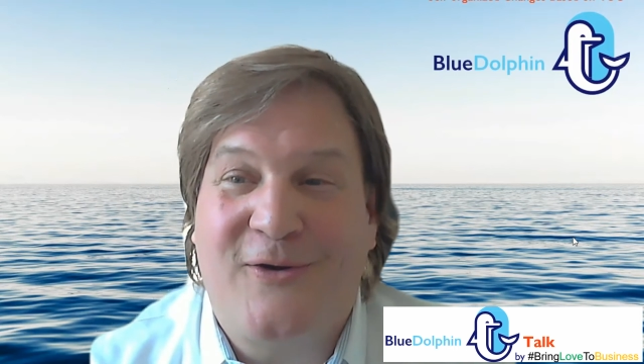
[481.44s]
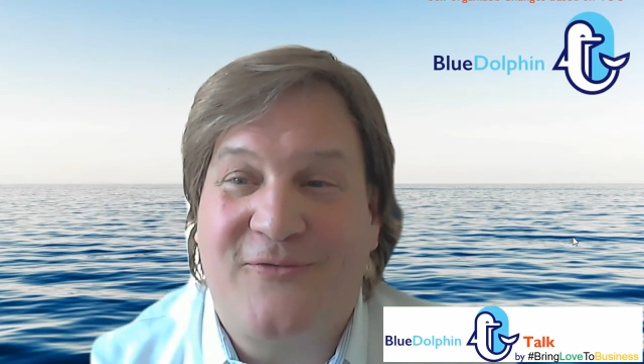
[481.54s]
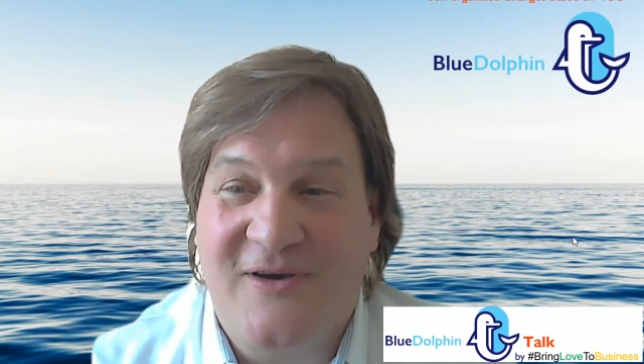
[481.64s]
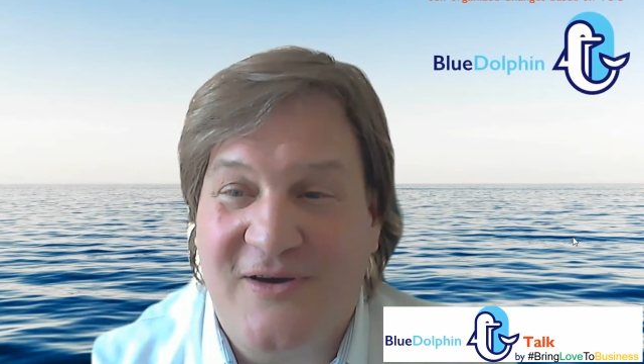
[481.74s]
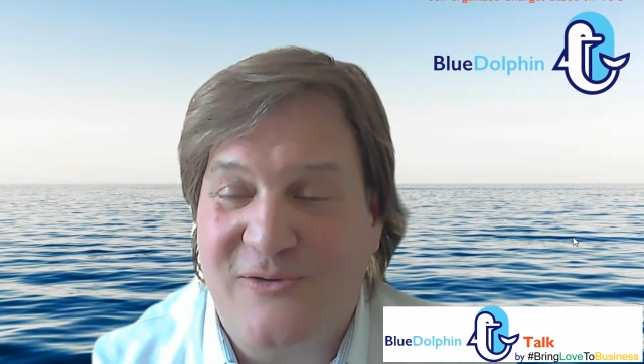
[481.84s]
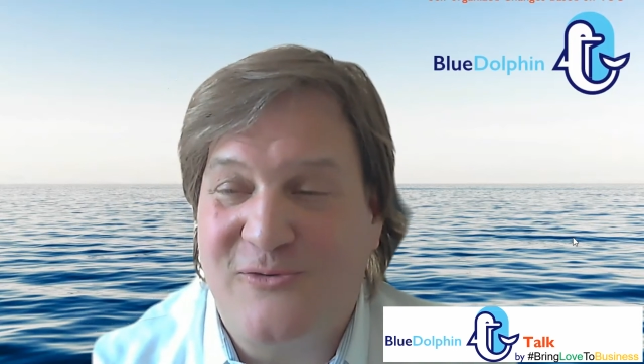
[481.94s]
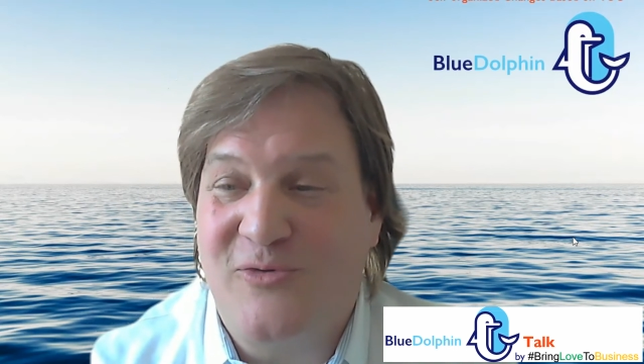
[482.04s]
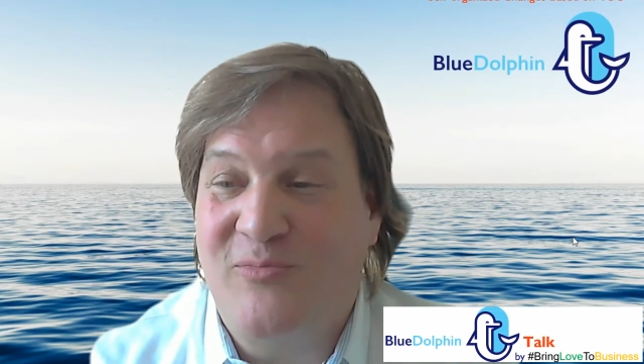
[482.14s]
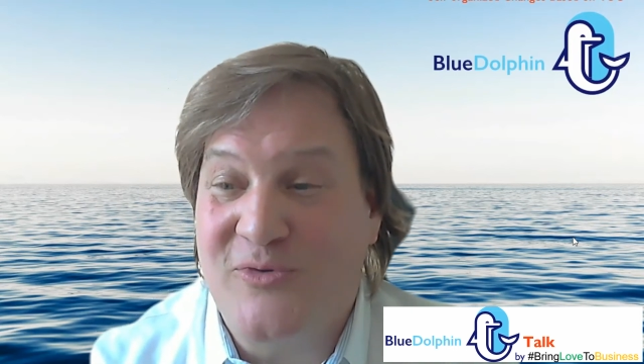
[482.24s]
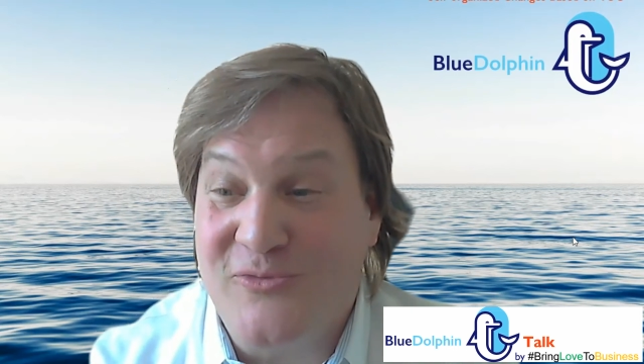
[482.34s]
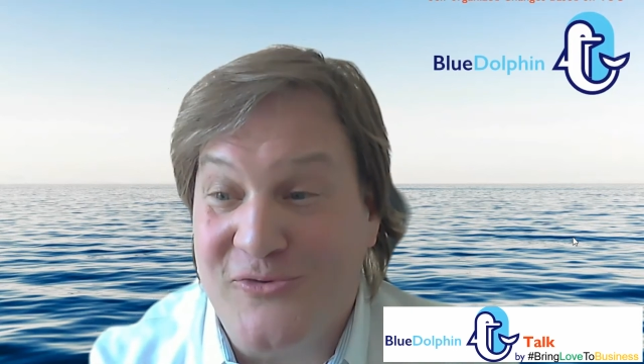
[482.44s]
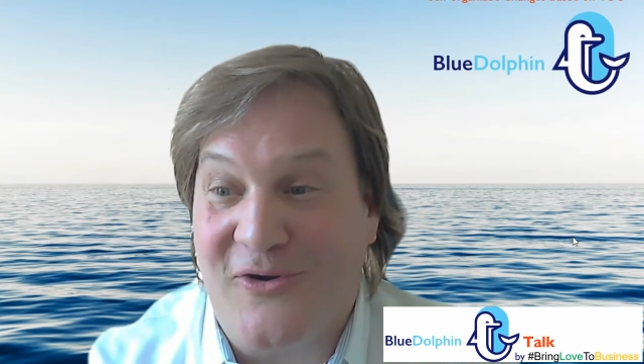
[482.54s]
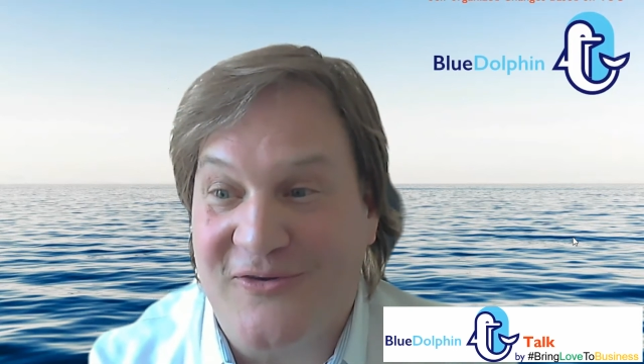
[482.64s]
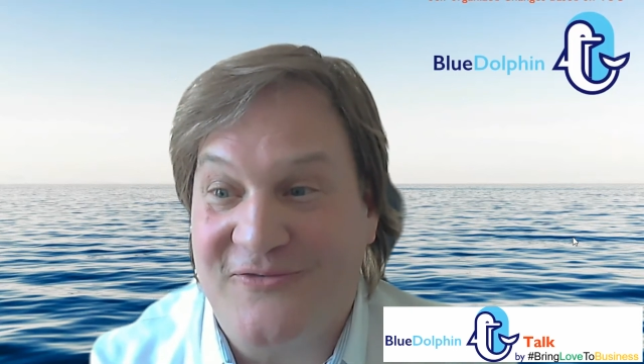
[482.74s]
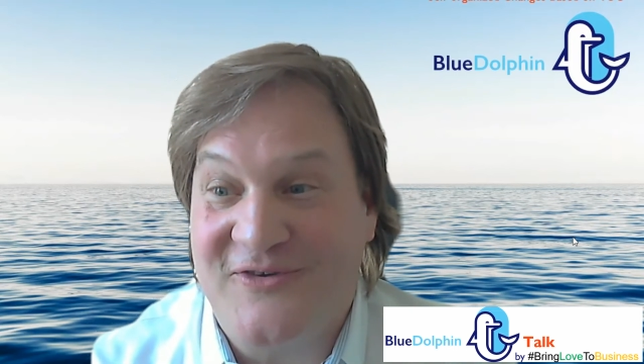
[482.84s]
of the whole
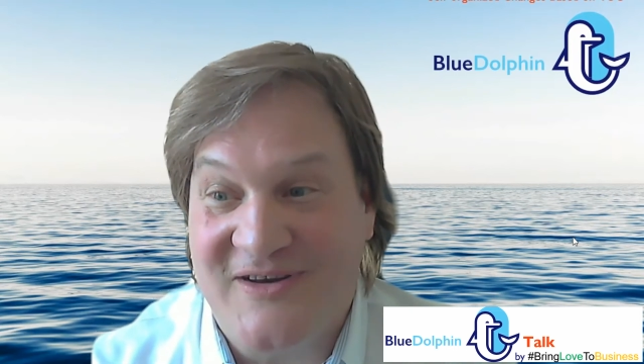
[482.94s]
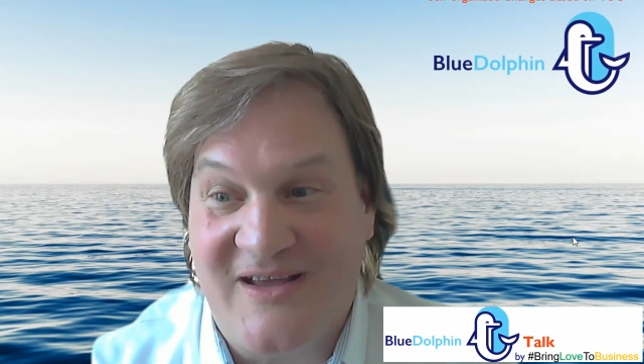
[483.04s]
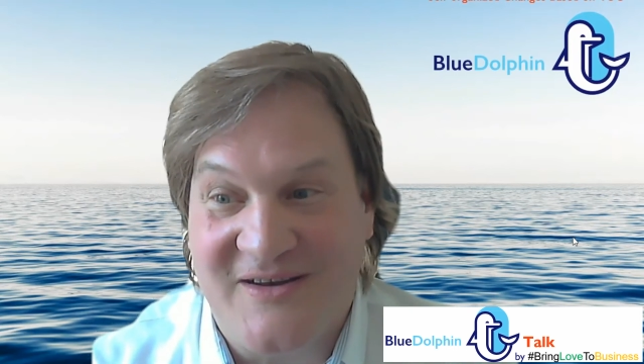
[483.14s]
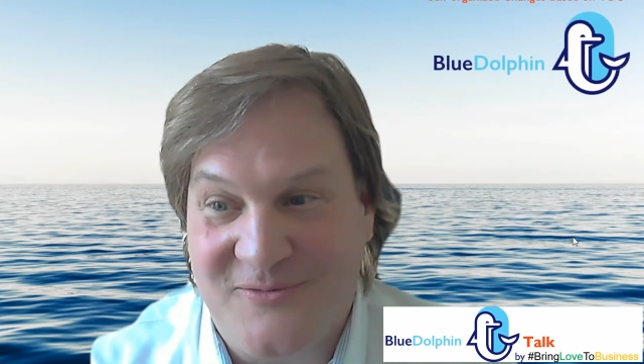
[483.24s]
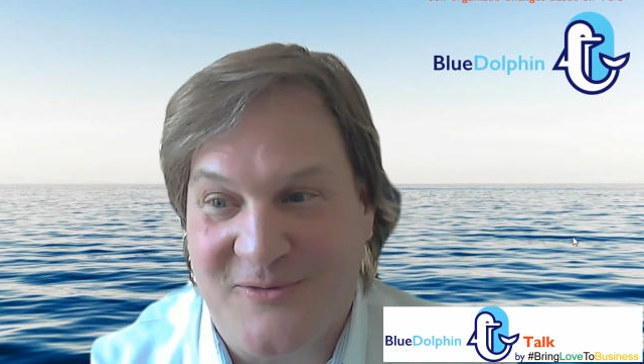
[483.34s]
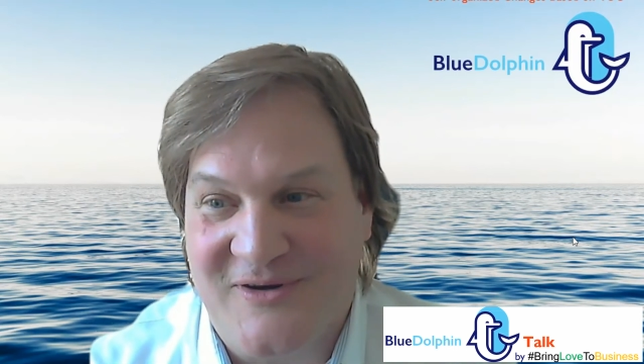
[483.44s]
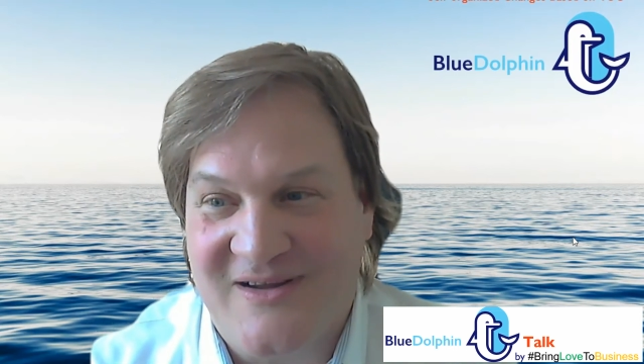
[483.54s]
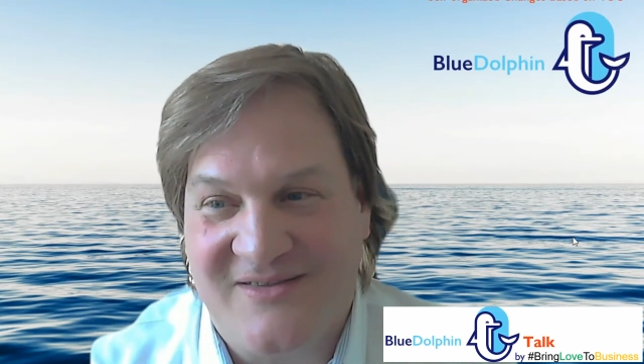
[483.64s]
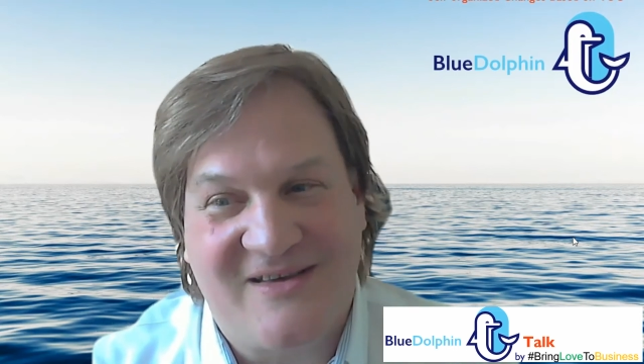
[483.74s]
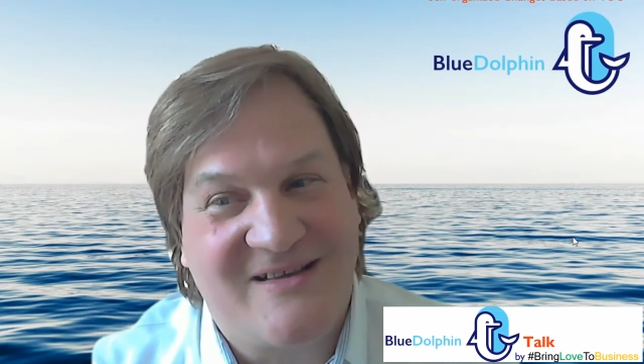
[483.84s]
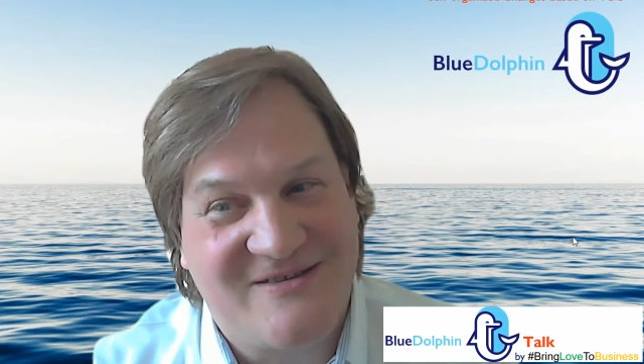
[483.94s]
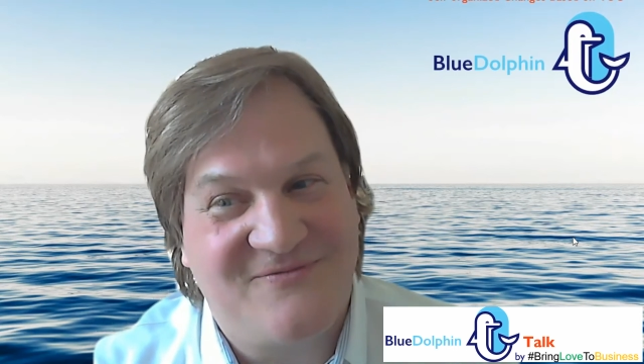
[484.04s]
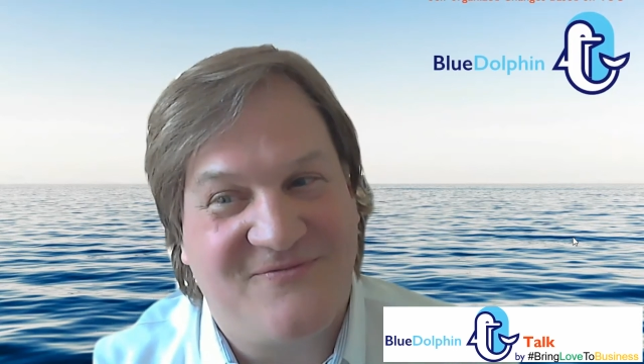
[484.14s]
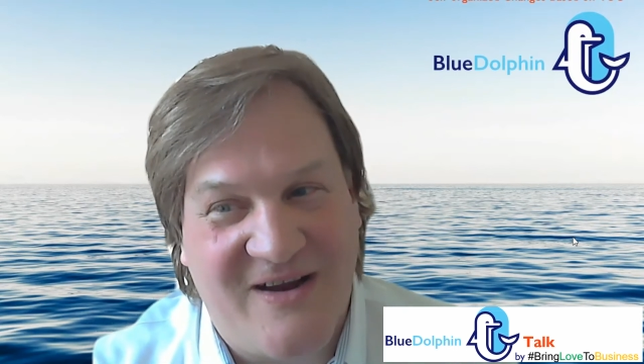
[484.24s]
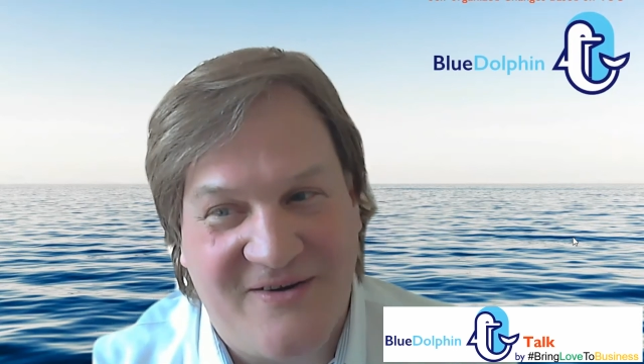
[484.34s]
BlueDolphin network, and
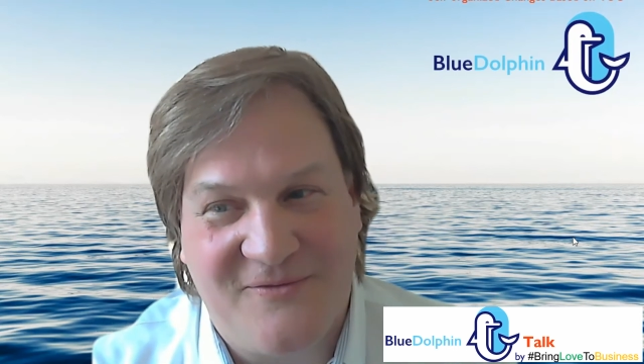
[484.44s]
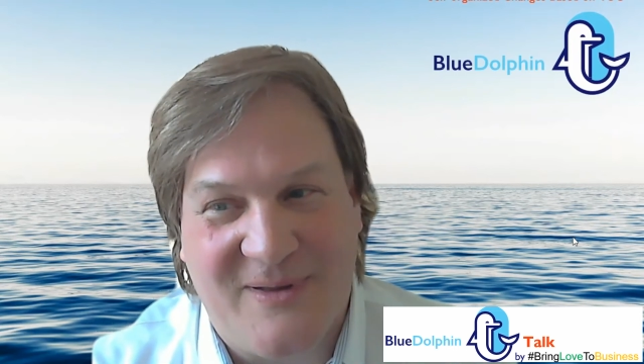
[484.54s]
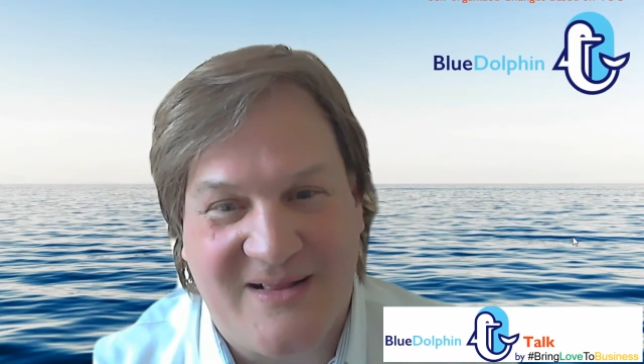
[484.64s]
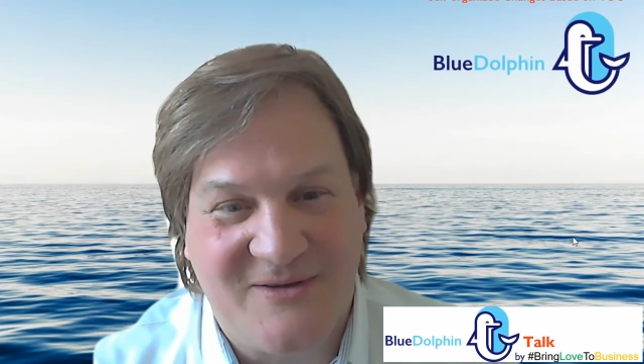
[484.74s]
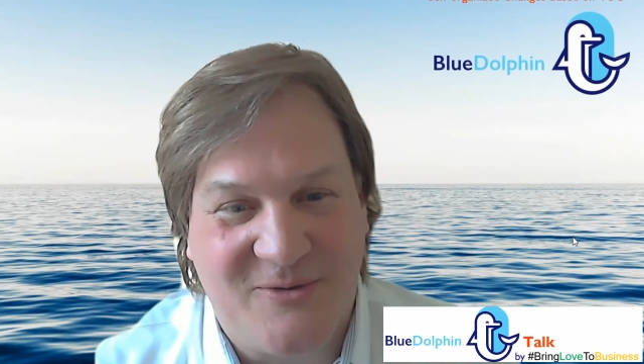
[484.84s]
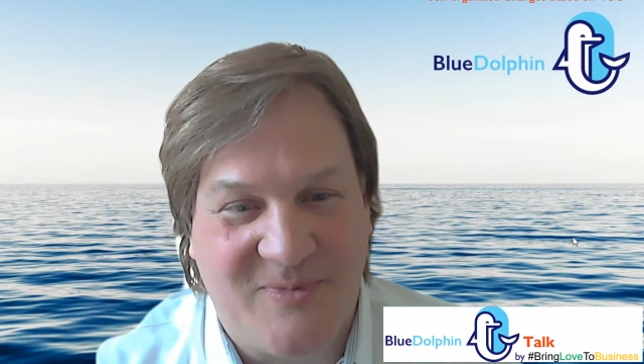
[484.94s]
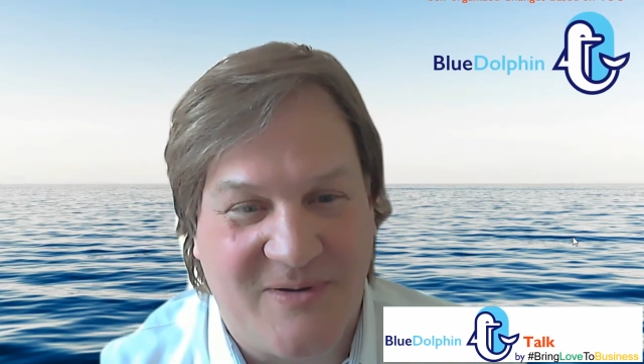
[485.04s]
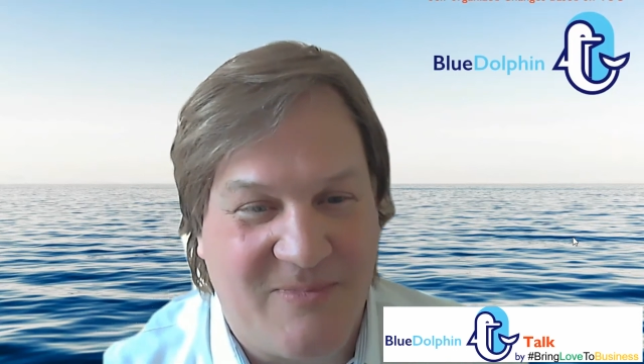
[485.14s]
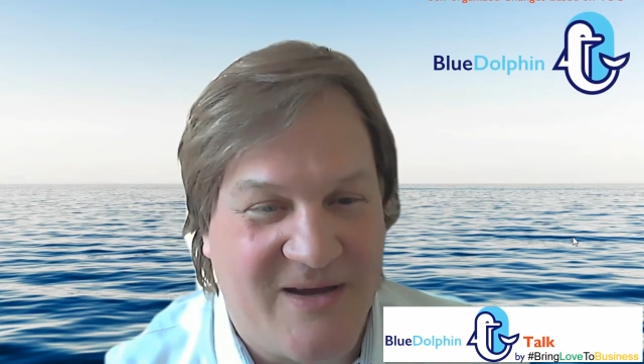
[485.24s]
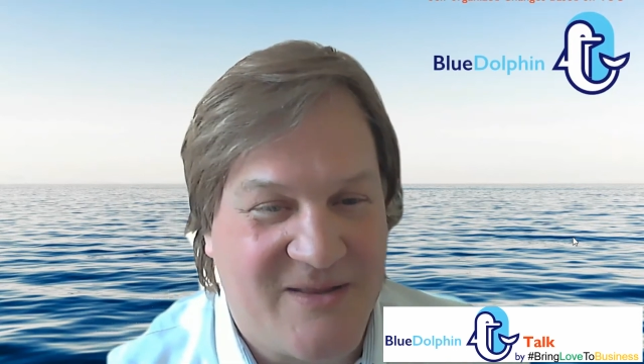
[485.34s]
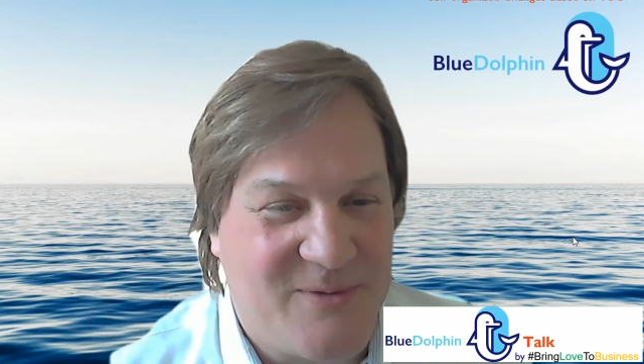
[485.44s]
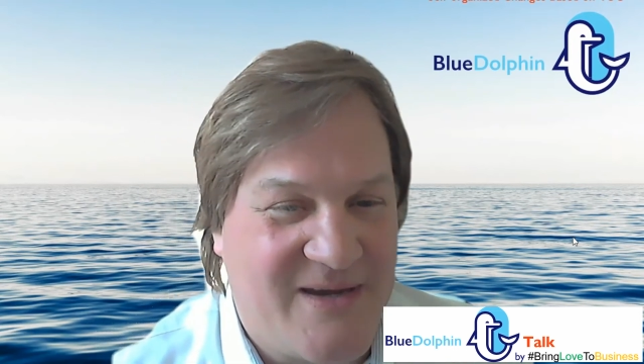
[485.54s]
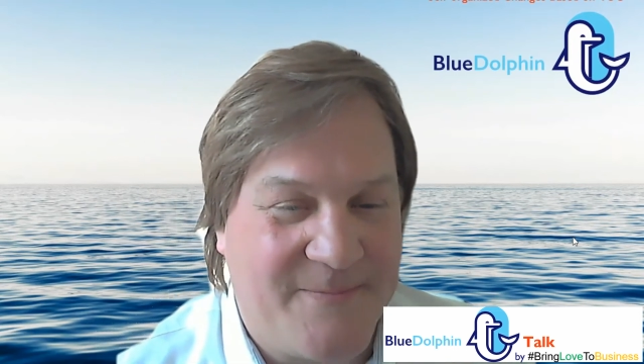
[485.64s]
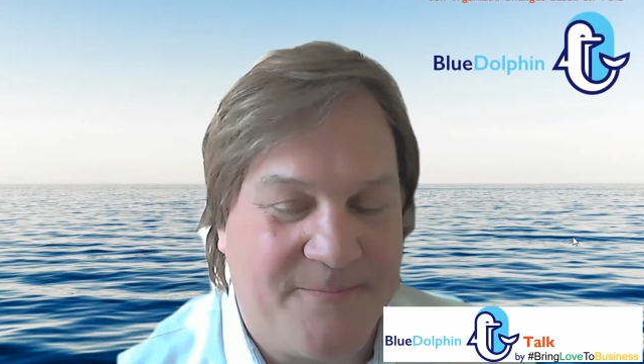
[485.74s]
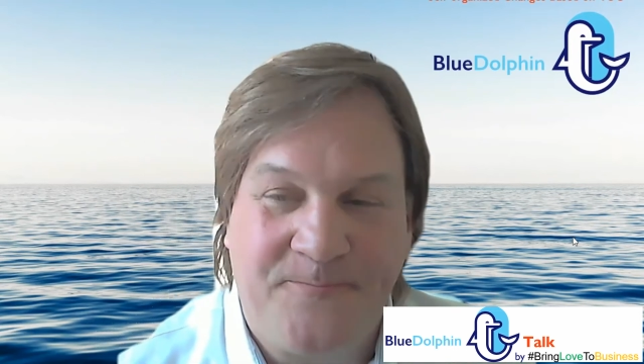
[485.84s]
that's very valuable, by the
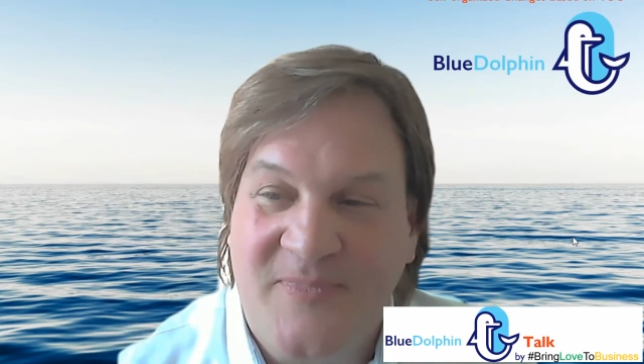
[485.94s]
way.